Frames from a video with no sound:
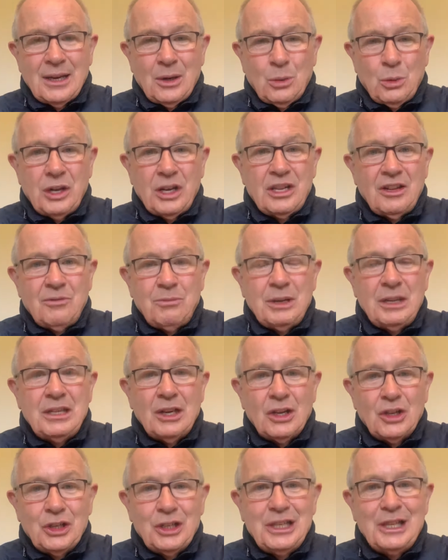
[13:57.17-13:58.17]
where they've been
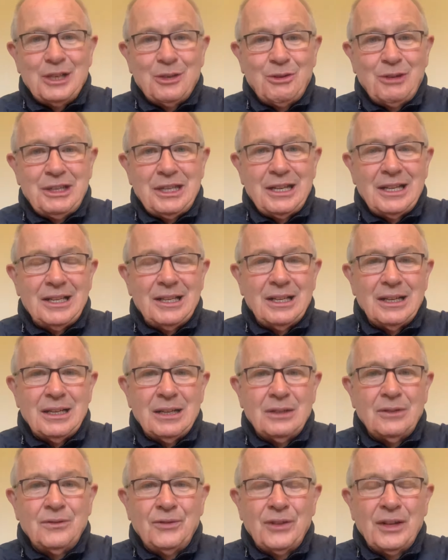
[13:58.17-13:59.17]
highly critical
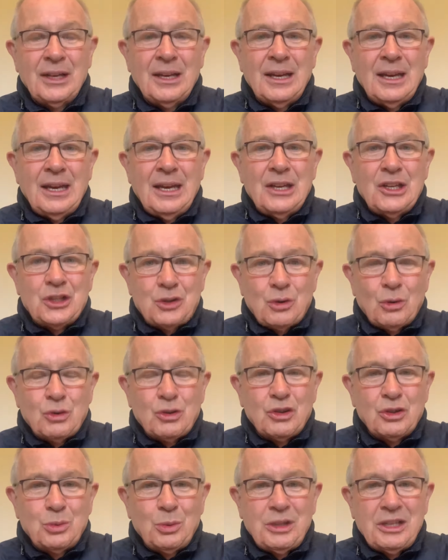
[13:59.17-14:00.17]
of
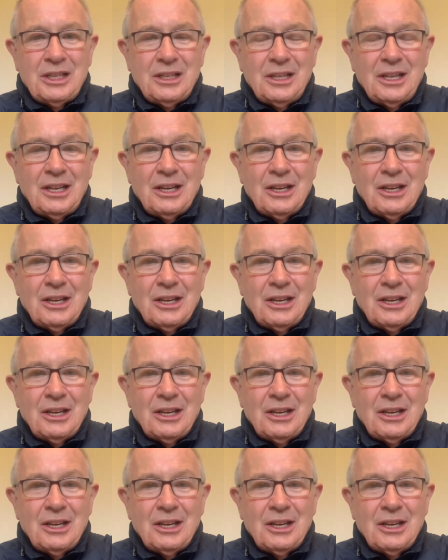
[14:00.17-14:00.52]
structures within the